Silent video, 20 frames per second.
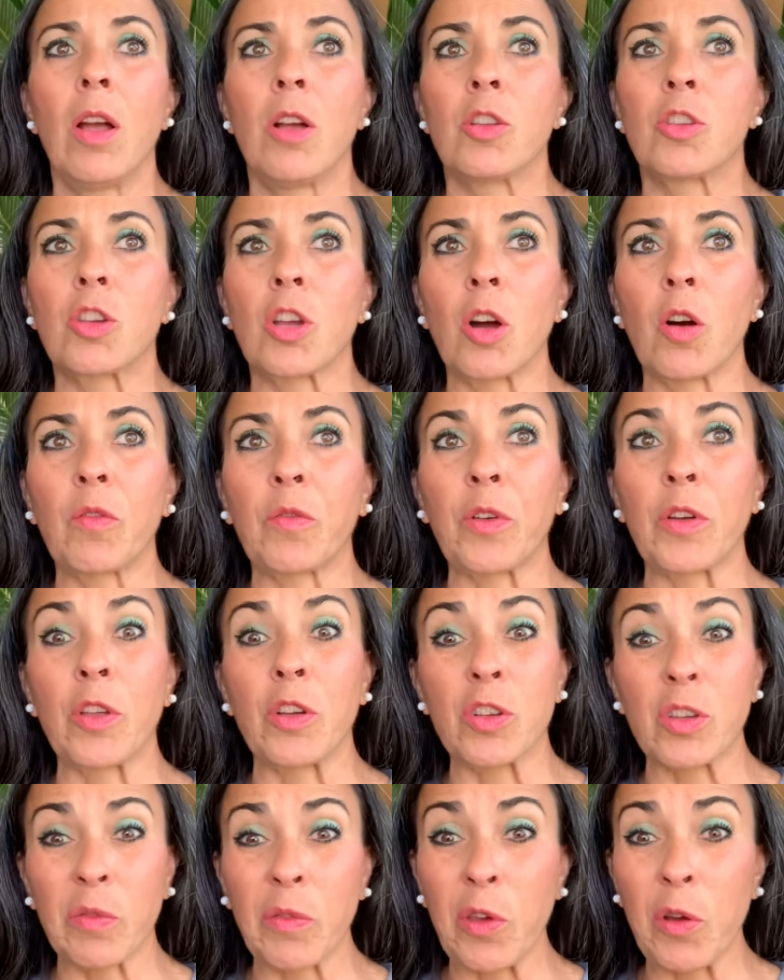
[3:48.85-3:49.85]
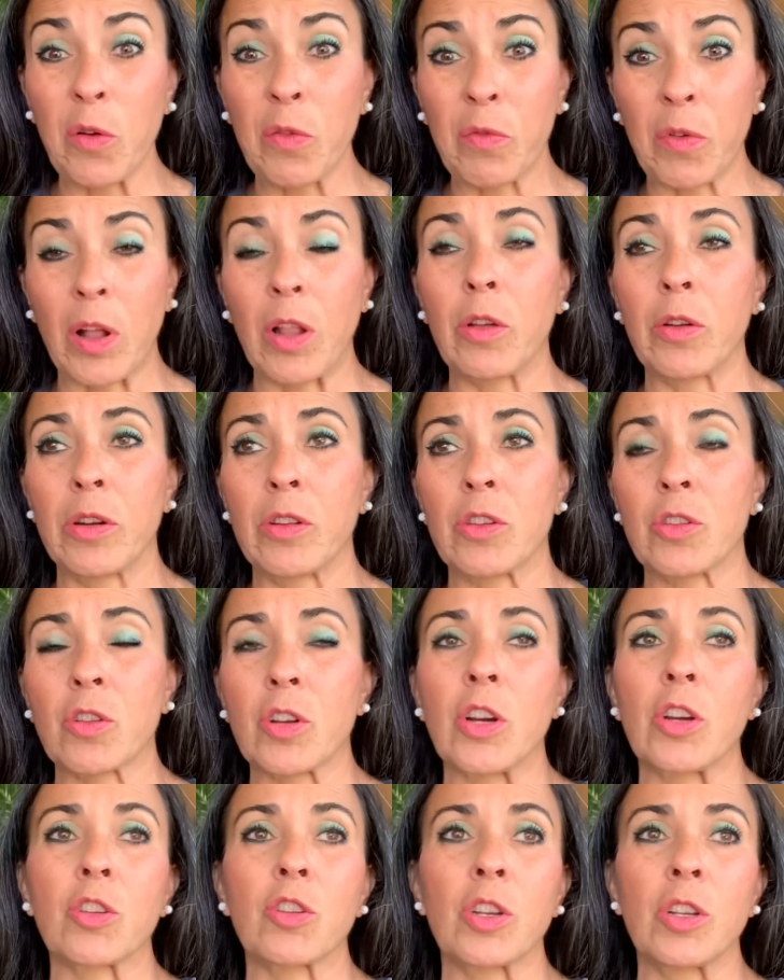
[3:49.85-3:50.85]
So for those of you who followed
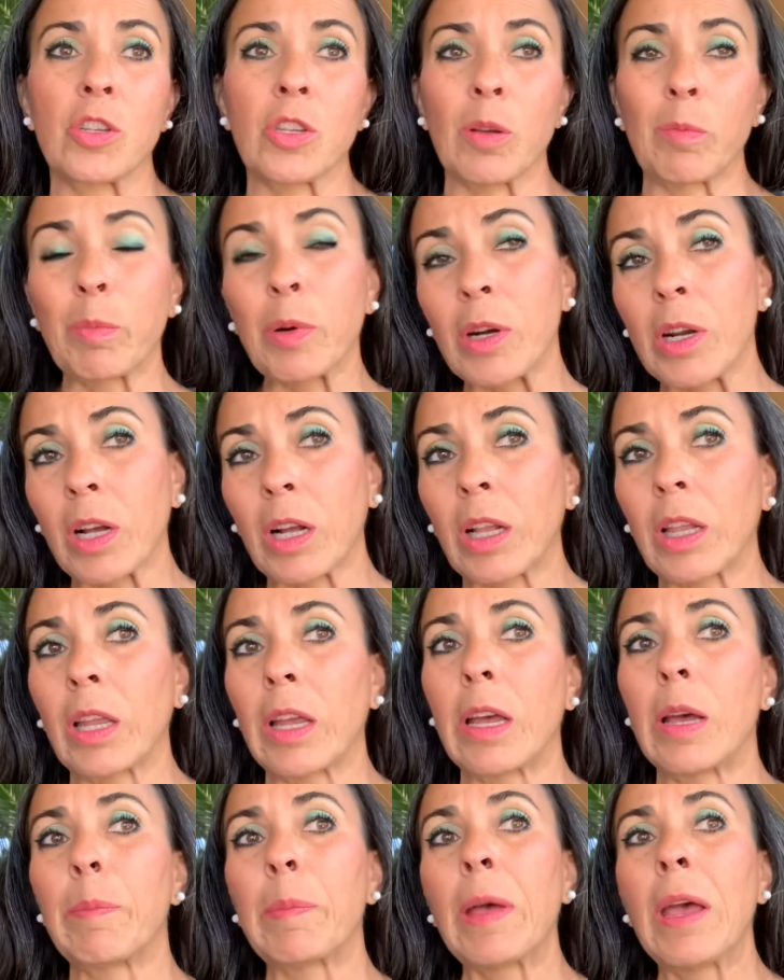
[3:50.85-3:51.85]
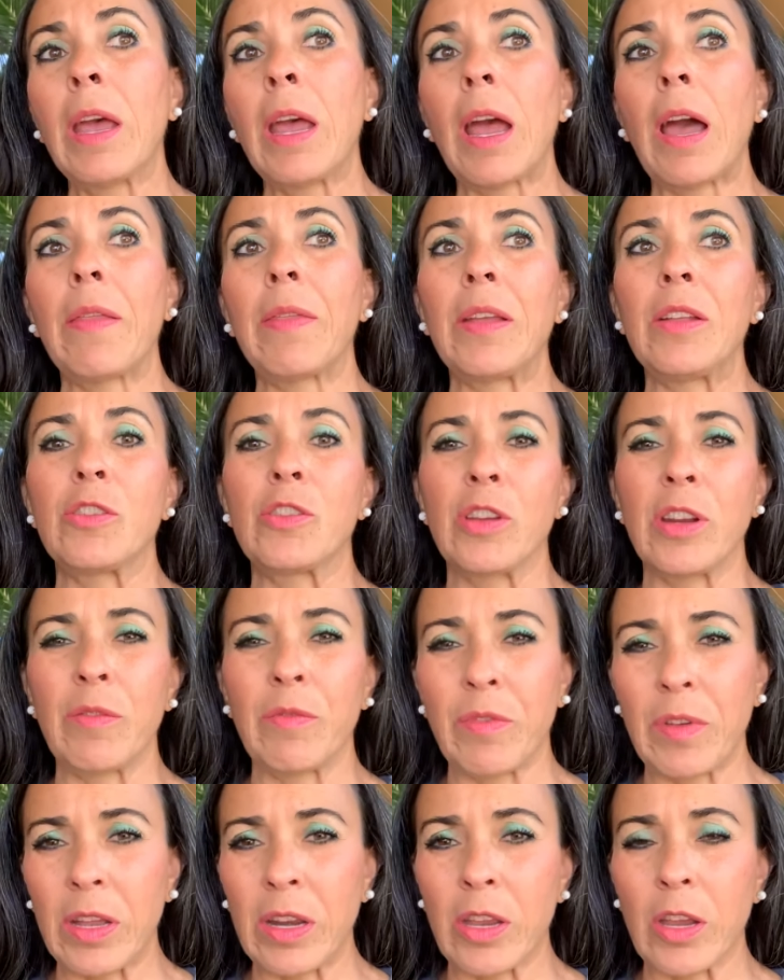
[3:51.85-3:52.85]
instructions and put a clip and then did a
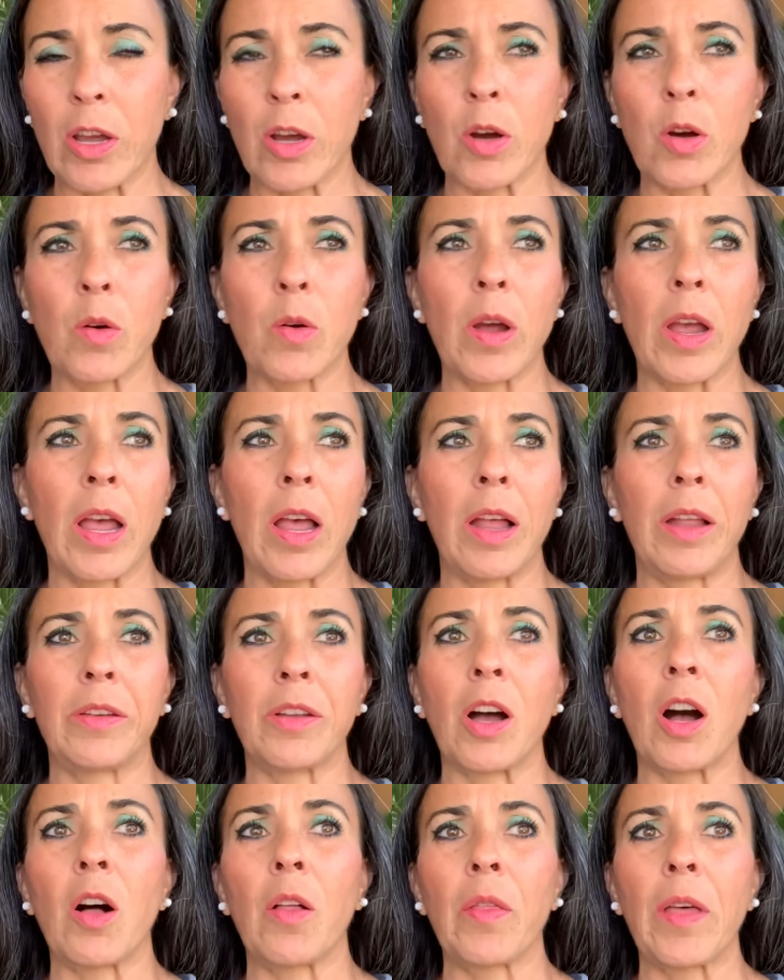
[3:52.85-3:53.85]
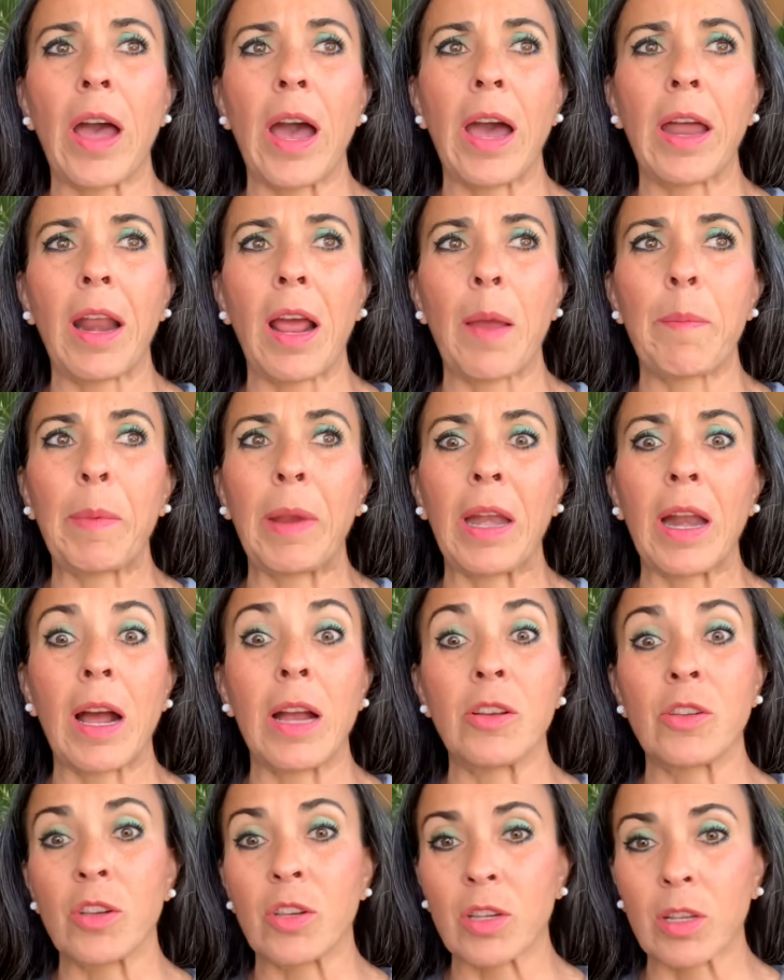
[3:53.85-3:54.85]
video and all that,
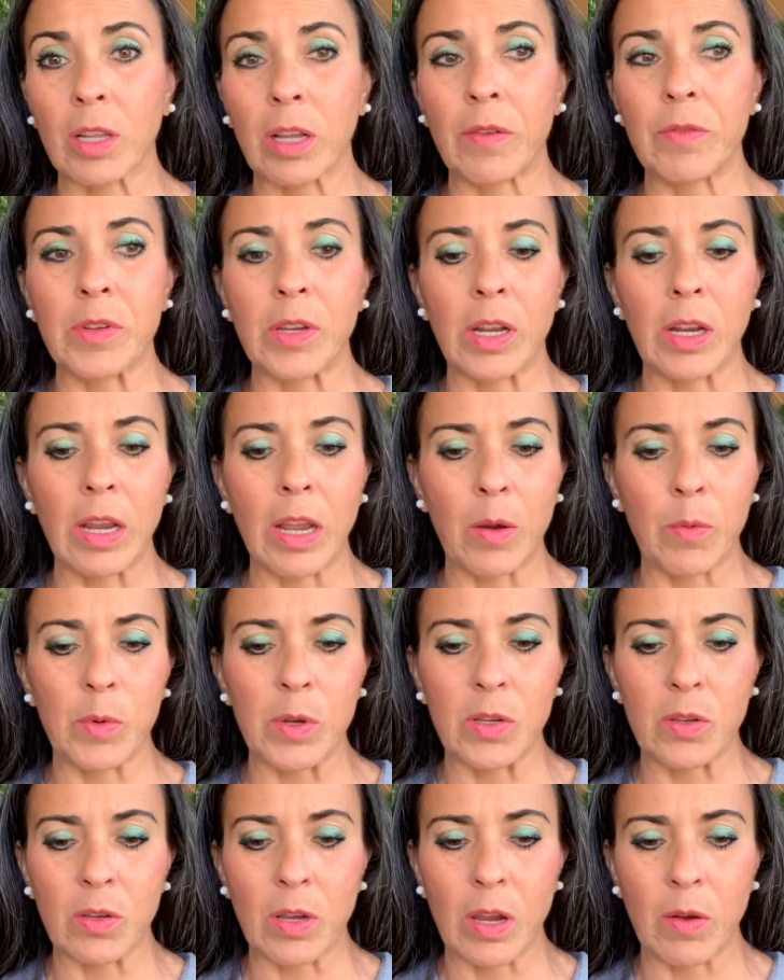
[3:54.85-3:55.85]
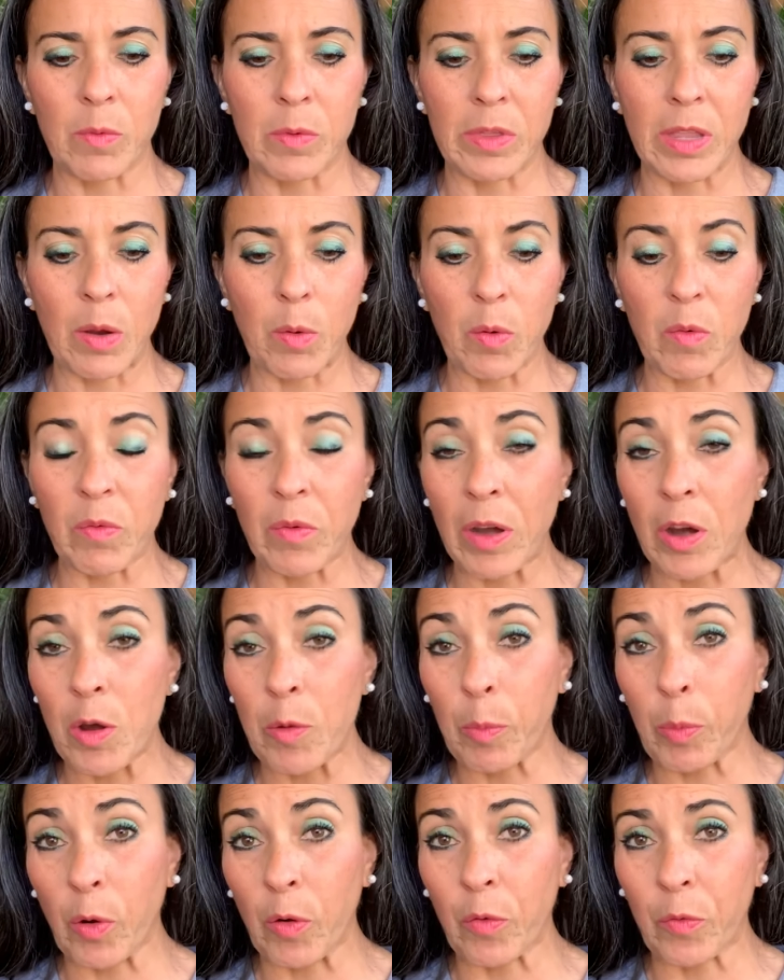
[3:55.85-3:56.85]
I just loved it. They were very
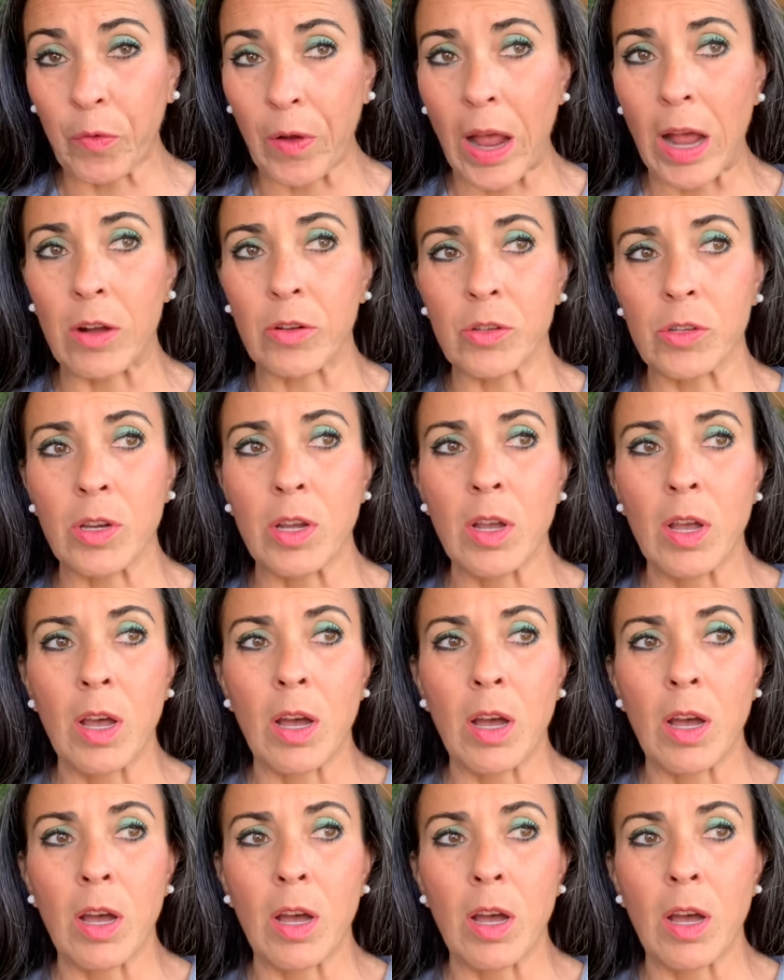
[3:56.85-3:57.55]
profound.